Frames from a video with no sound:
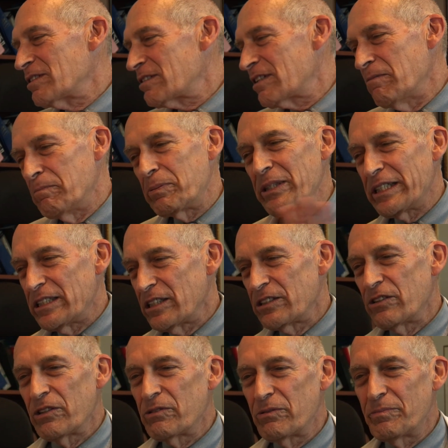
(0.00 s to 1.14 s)
was completely
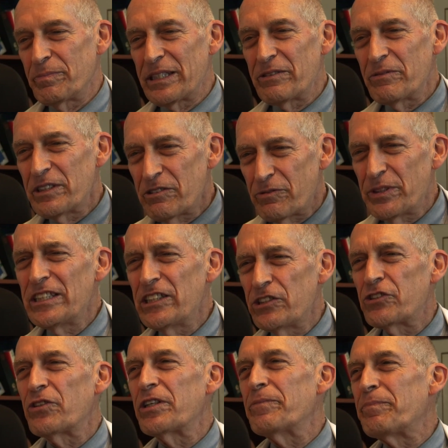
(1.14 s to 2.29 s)
new. But it was really
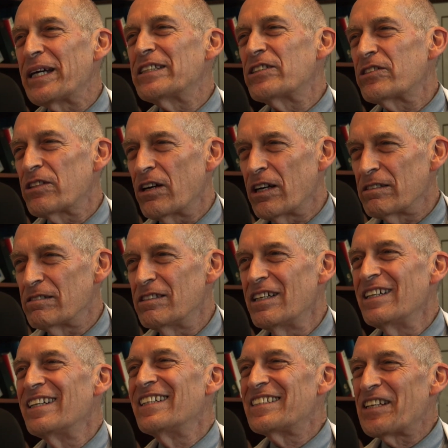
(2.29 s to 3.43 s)
sort of based on
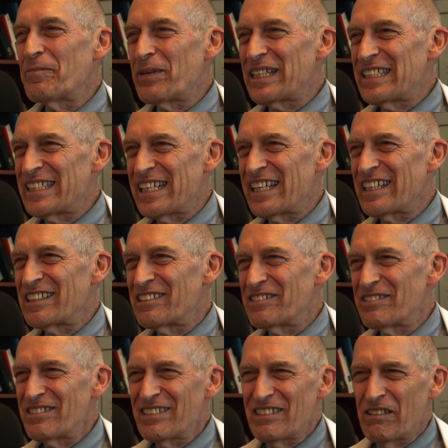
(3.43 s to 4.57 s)
somebody
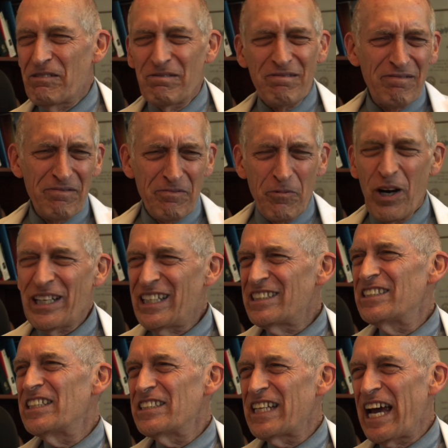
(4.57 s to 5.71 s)
saying, you know, why
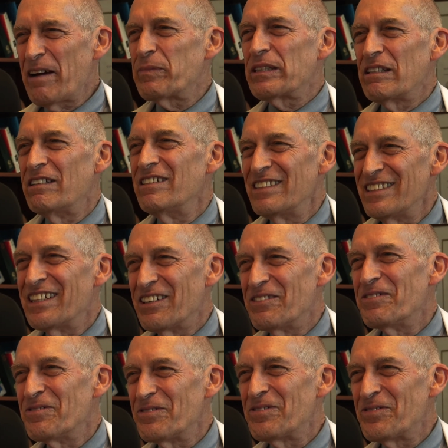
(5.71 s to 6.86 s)
doesn't this happen? You know,
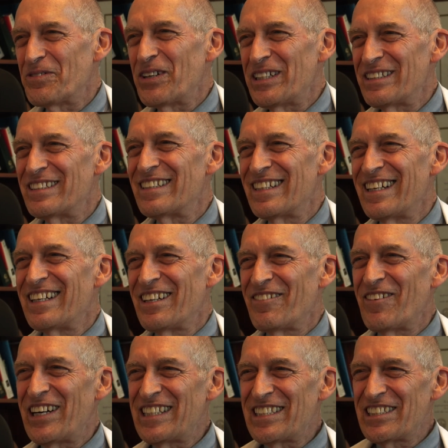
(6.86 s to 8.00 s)
why,
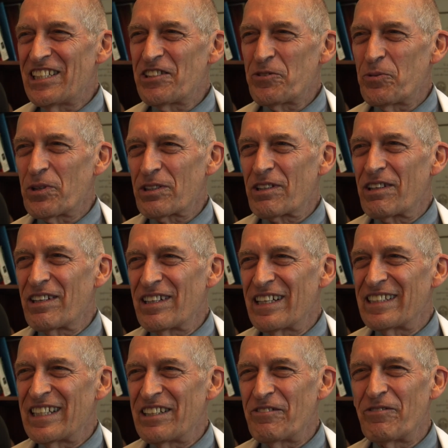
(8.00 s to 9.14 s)
why doesn't this work?
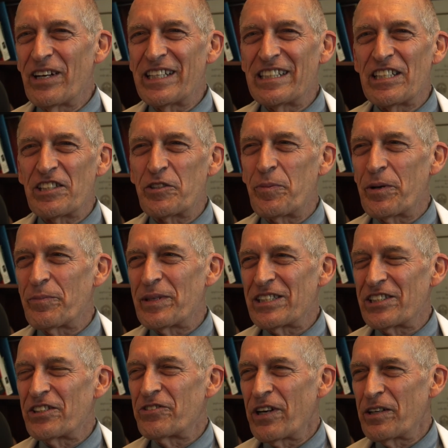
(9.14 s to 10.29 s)
And then running the experiments
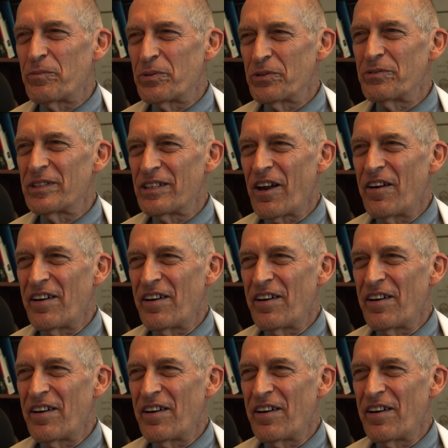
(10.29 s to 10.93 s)
to try to prove it.